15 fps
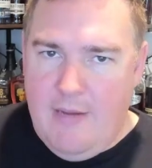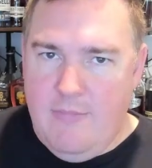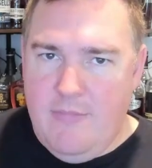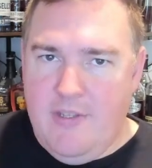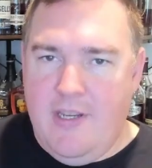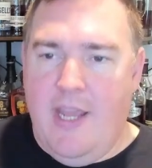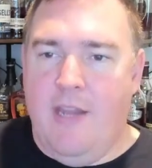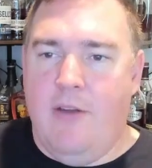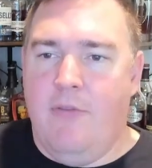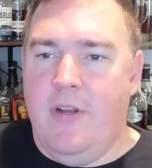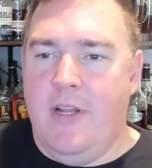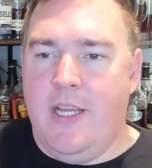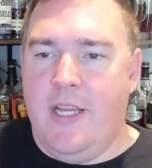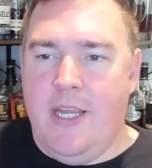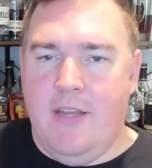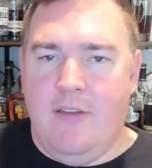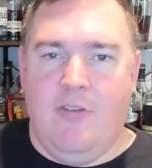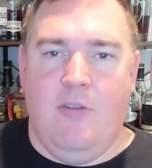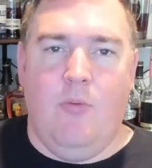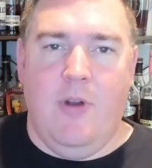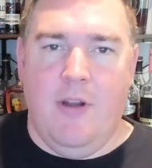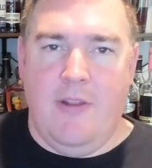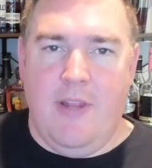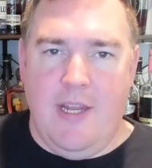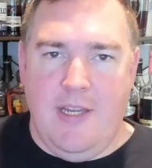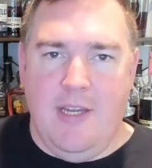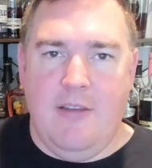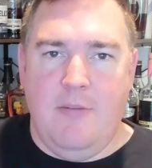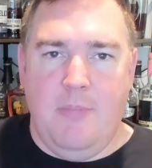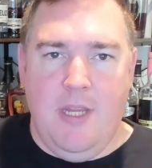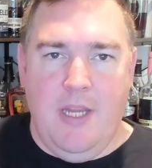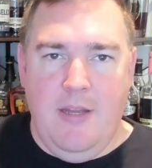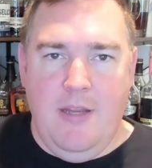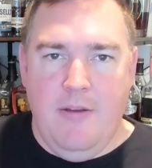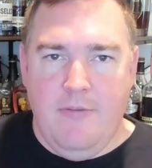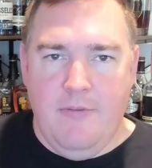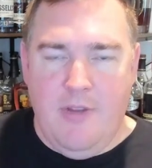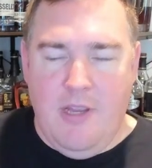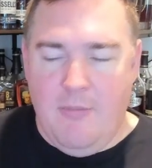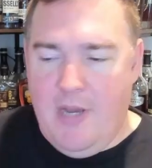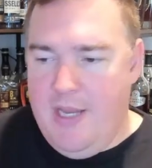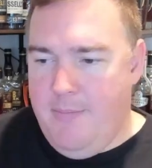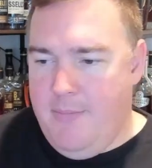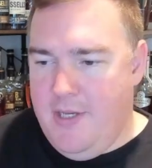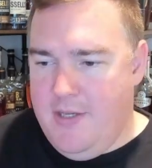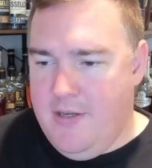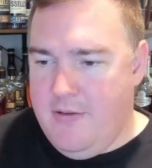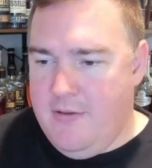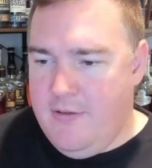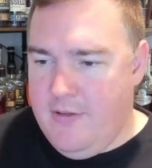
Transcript: to kind of really get to where they need to be, in my opinion.